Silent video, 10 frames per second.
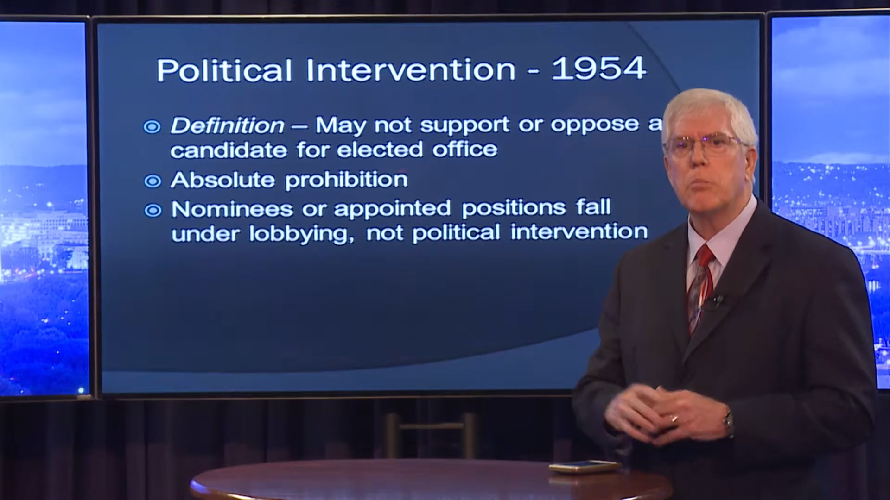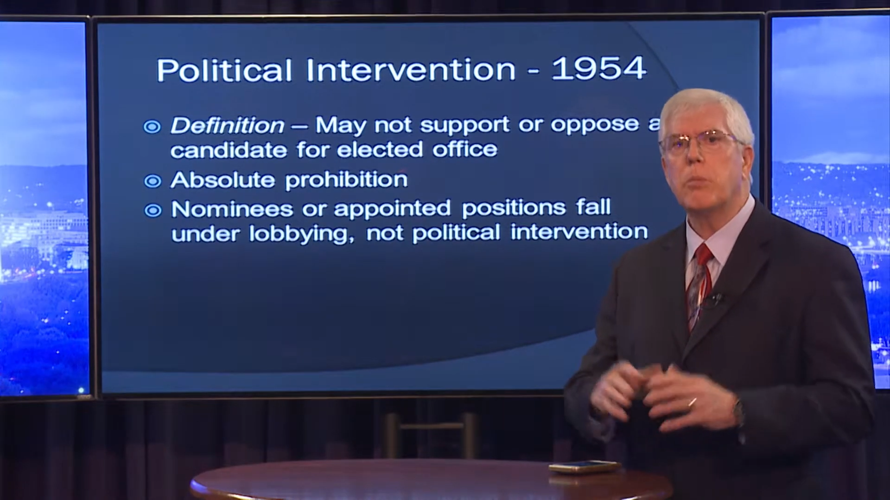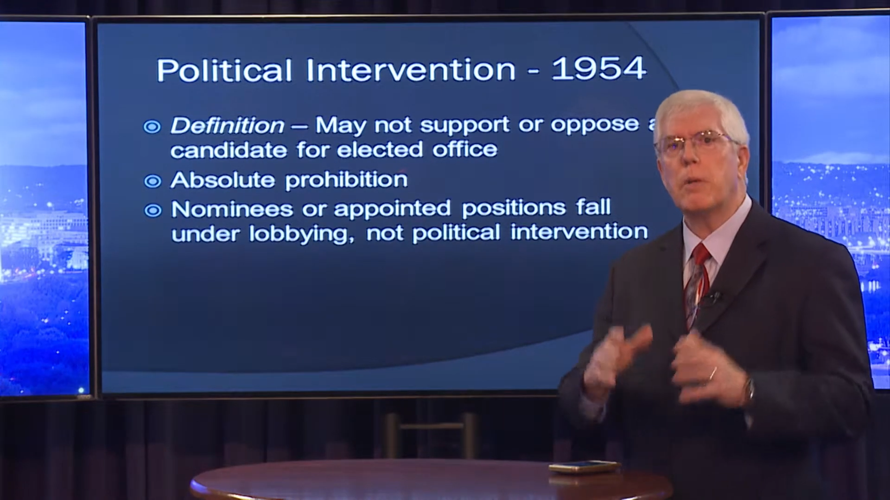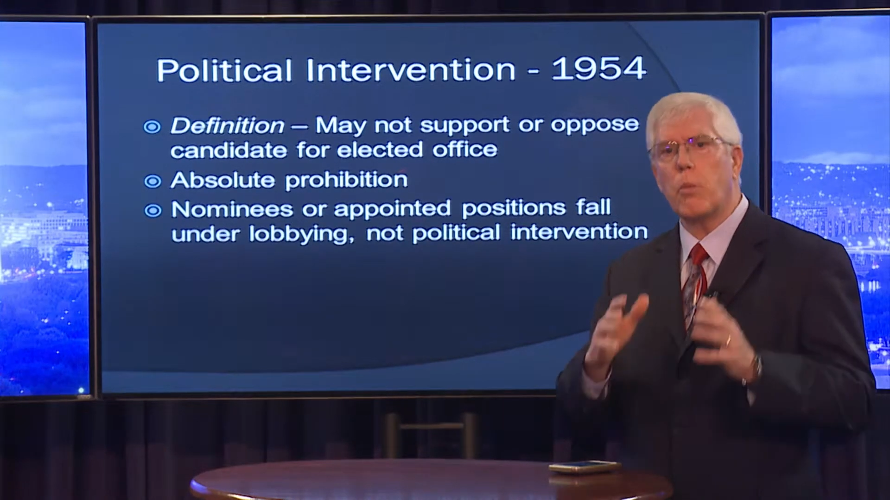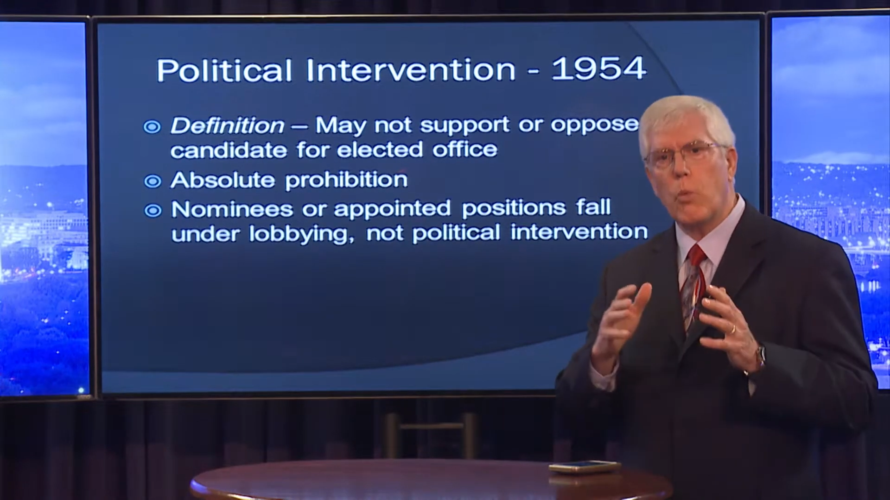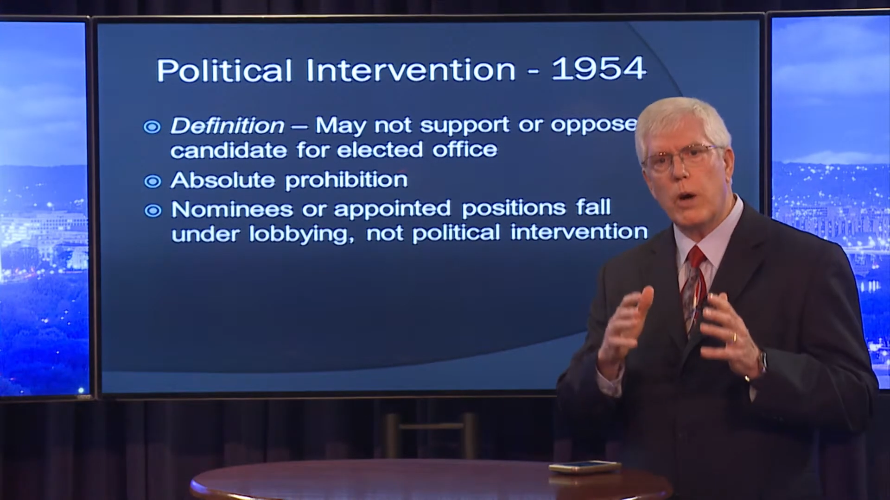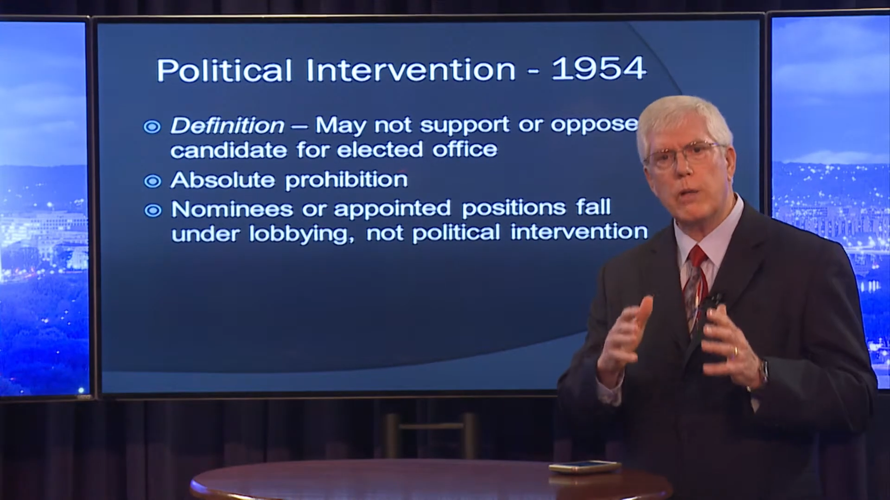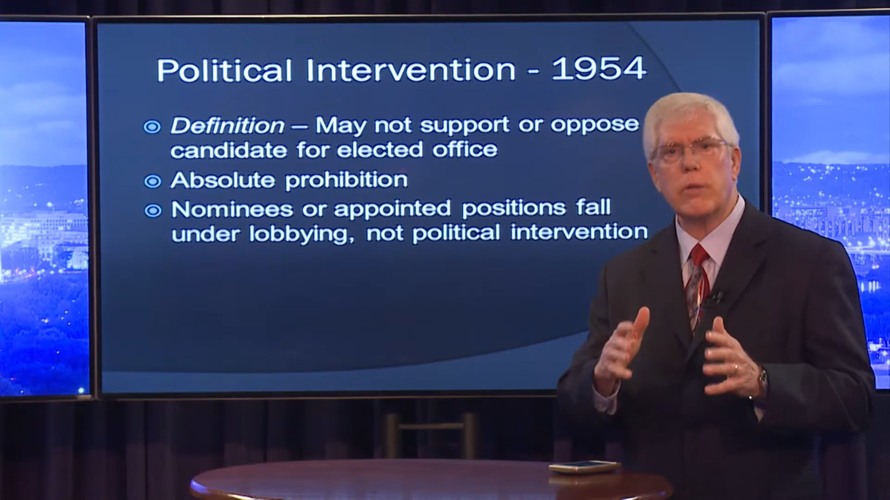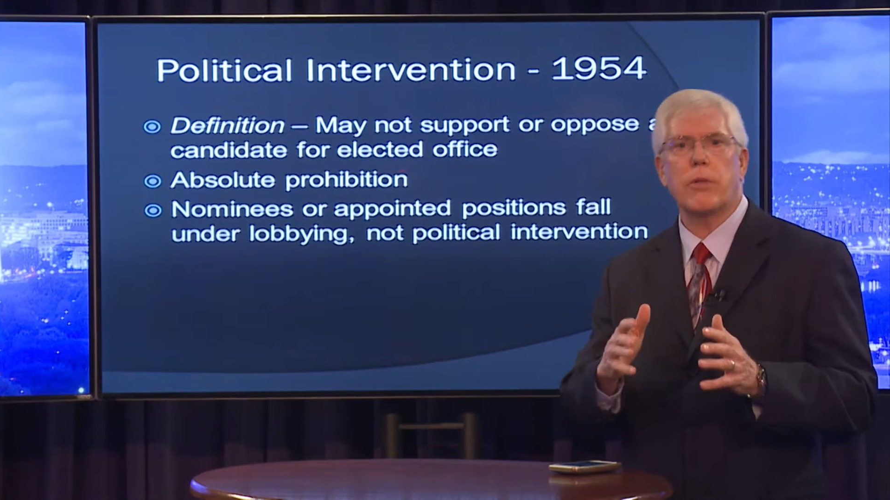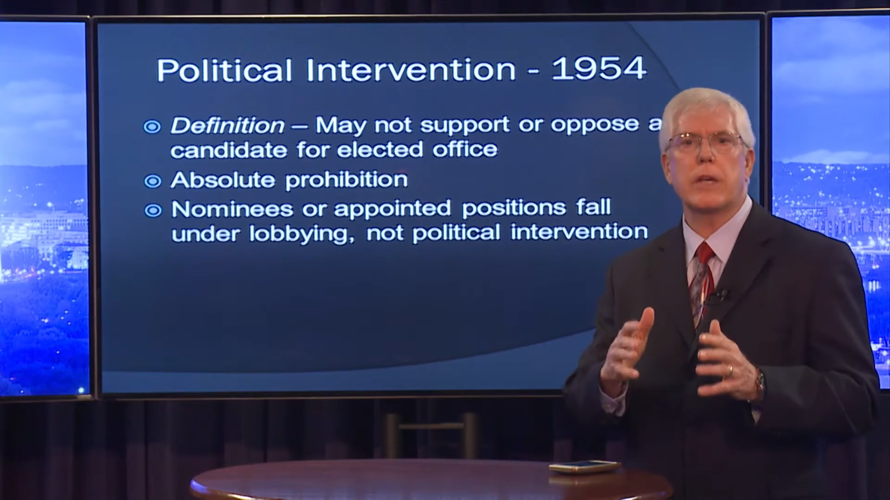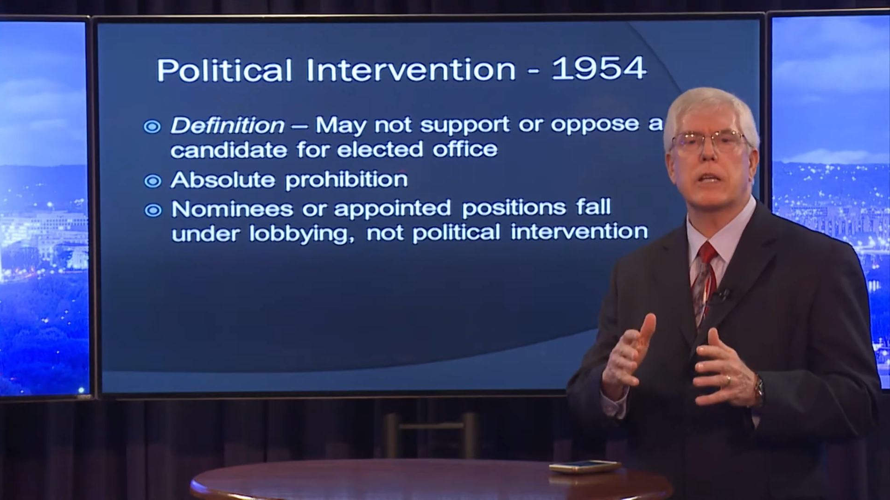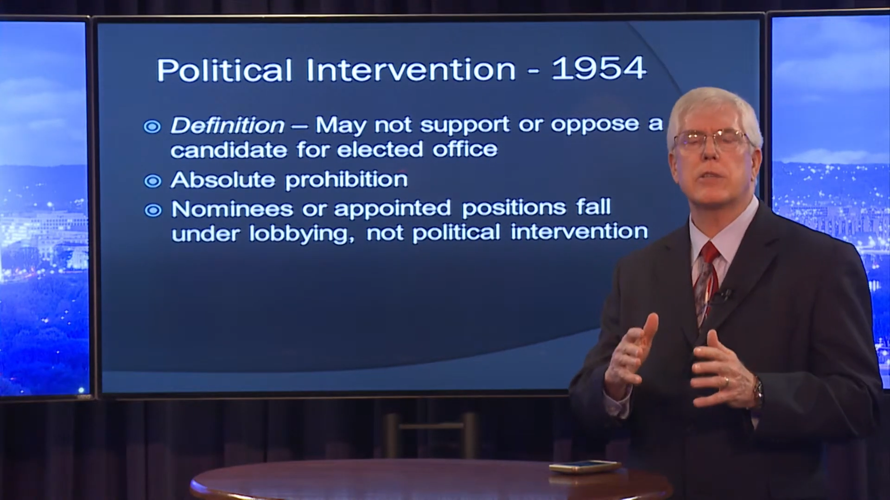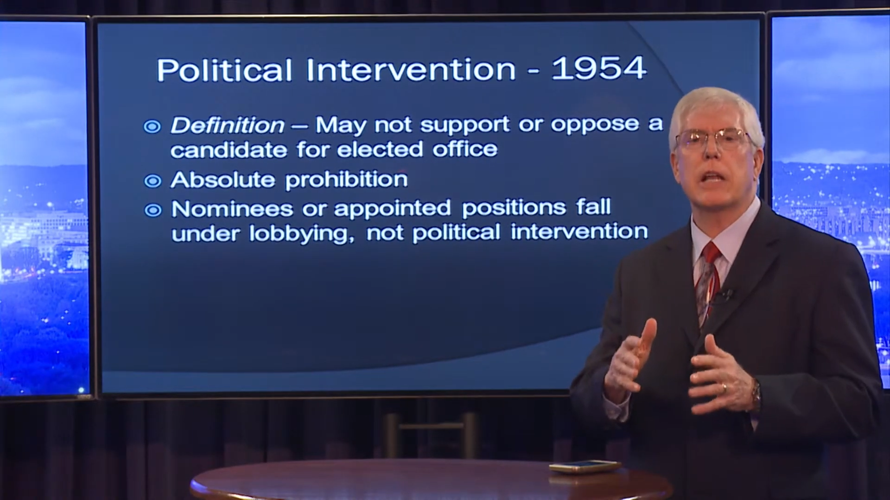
but one of the things that